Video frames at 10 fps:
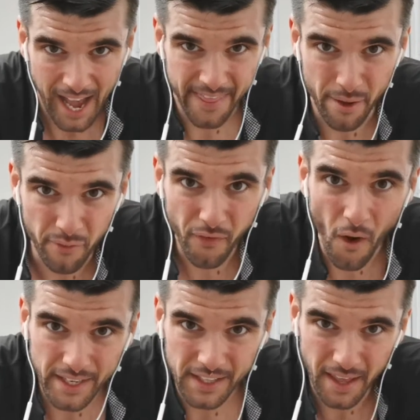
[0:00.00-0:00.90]
and they were
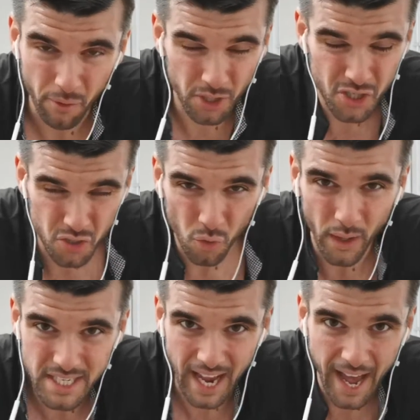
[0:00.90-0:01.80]
finding they would just
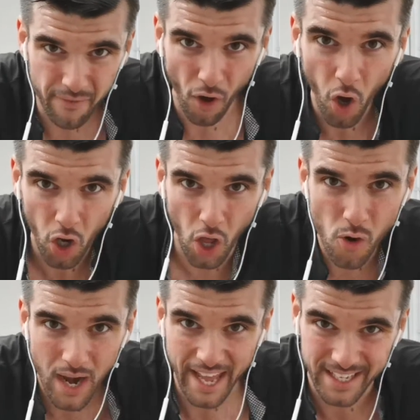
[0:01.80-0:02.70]
always have
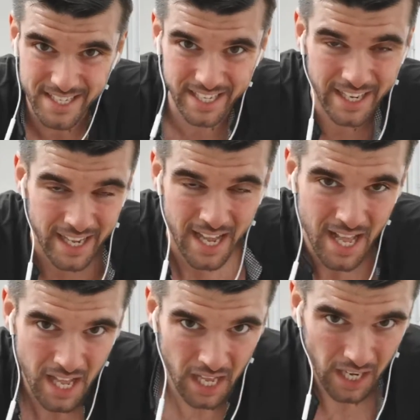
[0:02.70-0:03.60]
hollow legs.
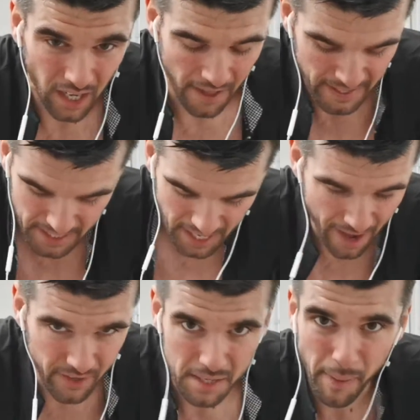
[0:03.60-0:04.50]
Like they didn't
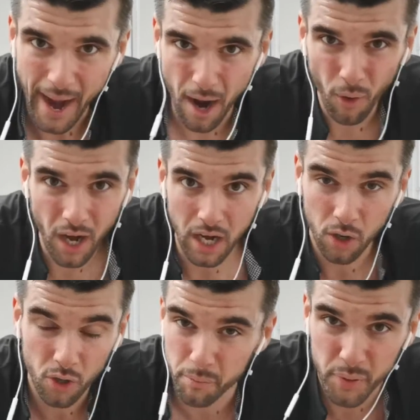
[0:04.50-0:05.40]
have any power
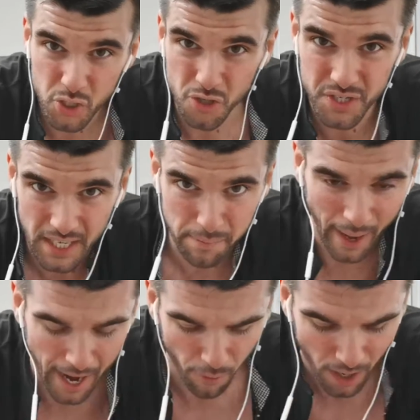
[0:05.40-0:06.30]
or couldn't produce any
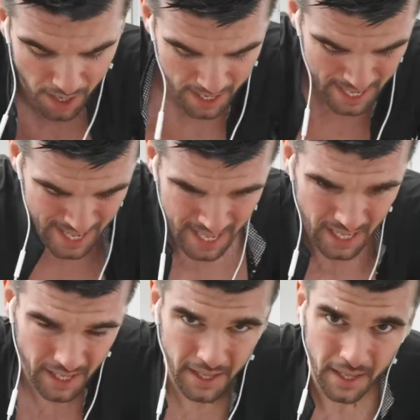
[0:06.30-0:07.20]
power.
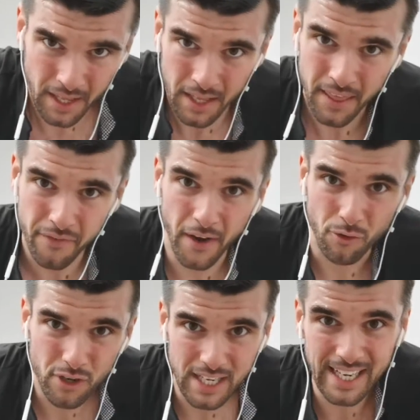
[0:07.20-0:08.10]
They
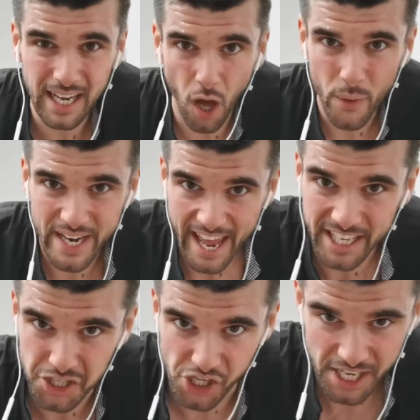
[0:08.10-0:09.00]
felt really low in
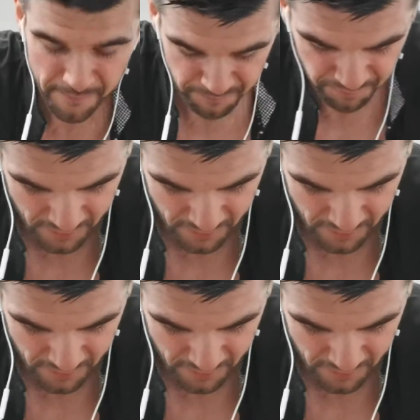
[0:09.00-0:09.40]
energy